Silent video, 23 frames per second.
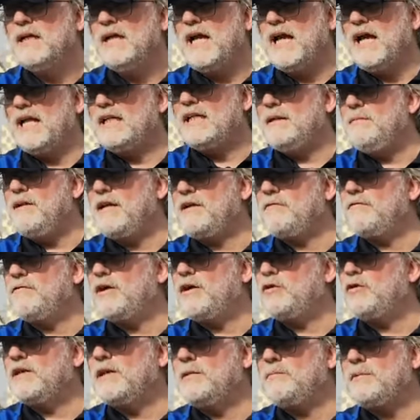and they make a very
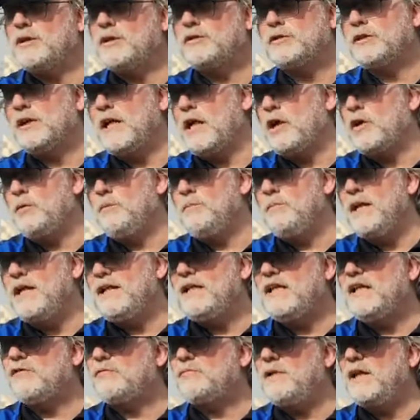good impression. Jacob
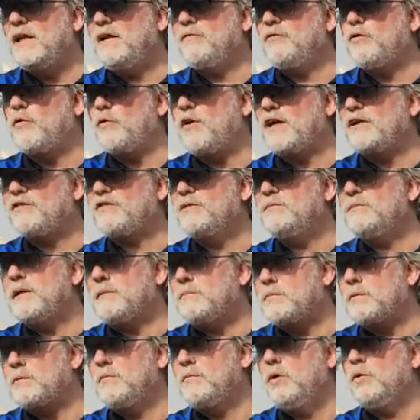Mendy is playing for Wrexham. They
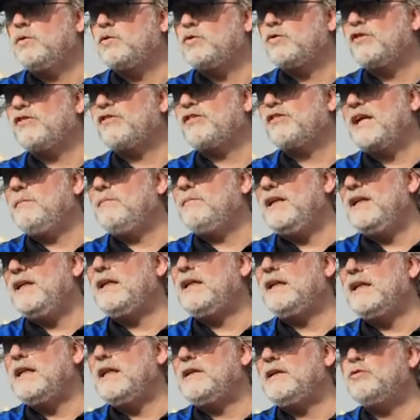promote to the same
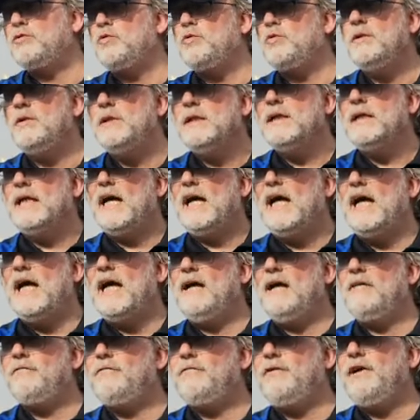league, League 2.
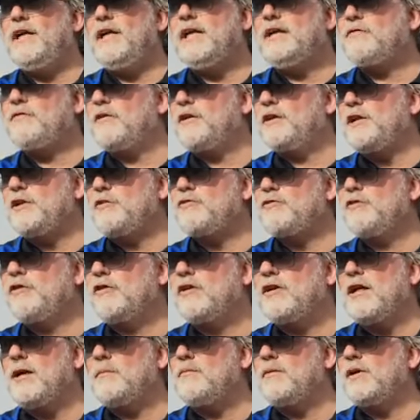Very traditional
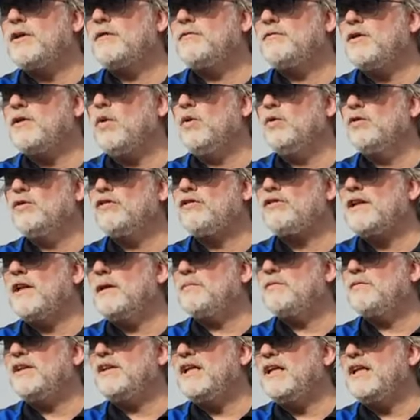club, one of the oldest
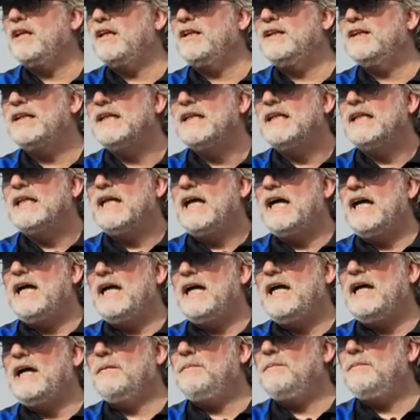clubs in England,
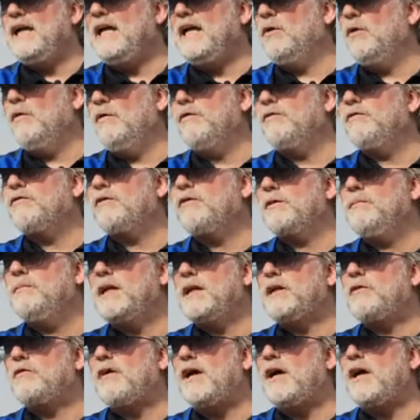playing always for a
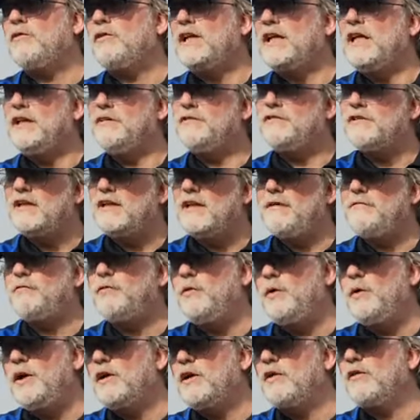big crowd. He is a left
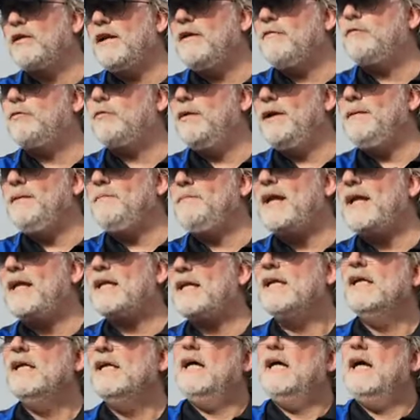winger, left wing back,
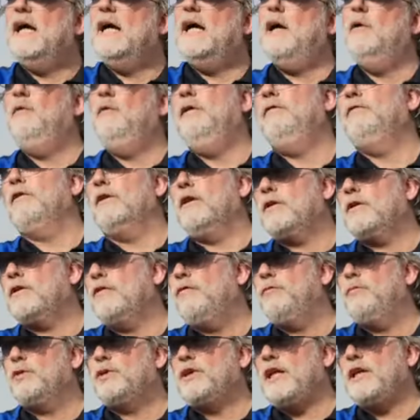with a lot
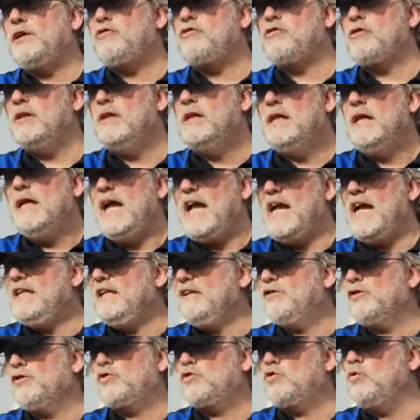of potential. And
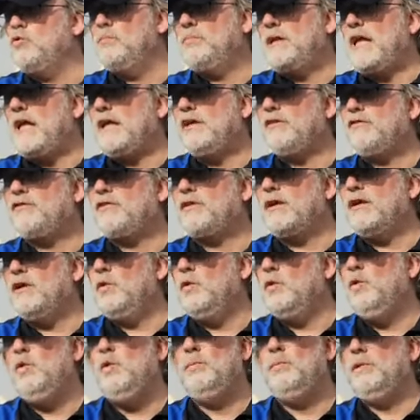these are 2 players
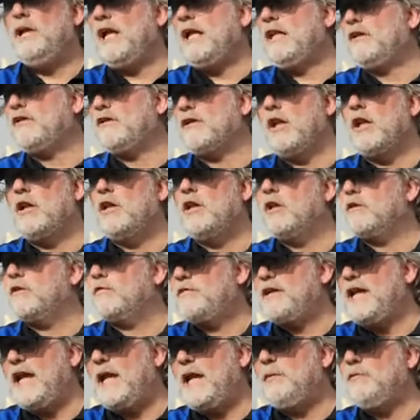who played a lot
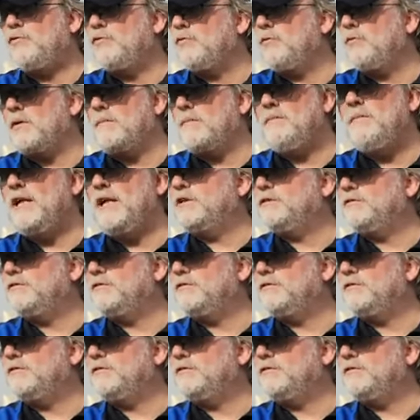of games, who are match